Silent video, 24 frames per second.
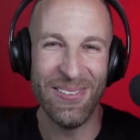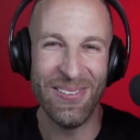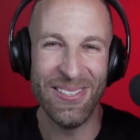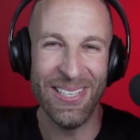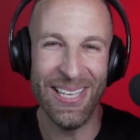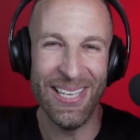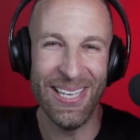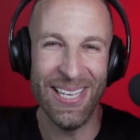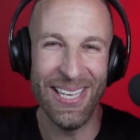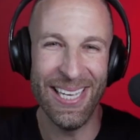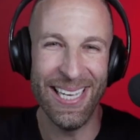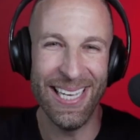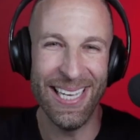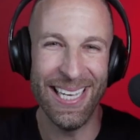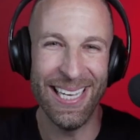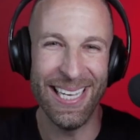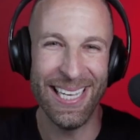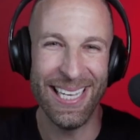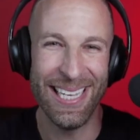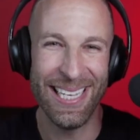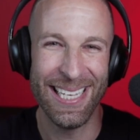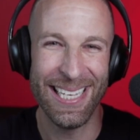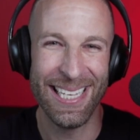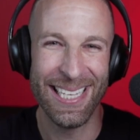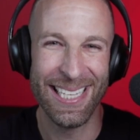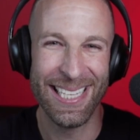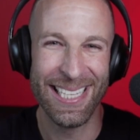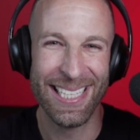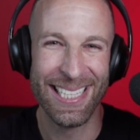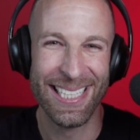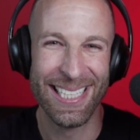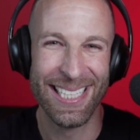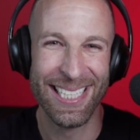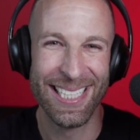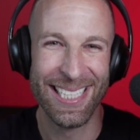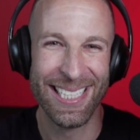Hell
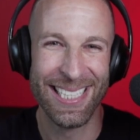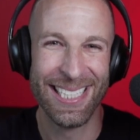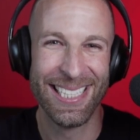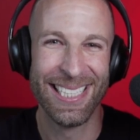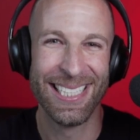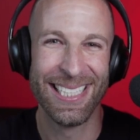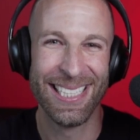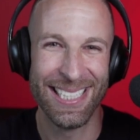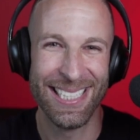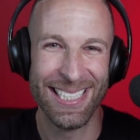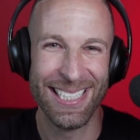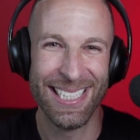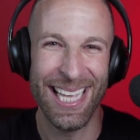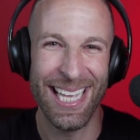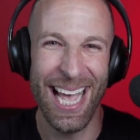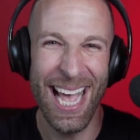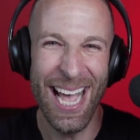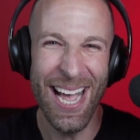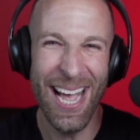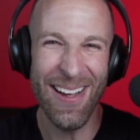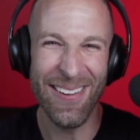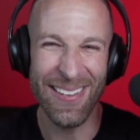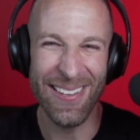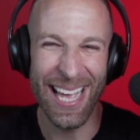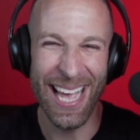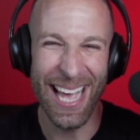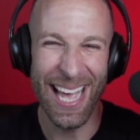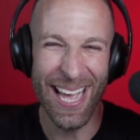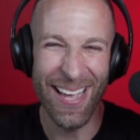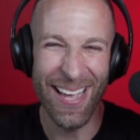yeah. Hell yeah,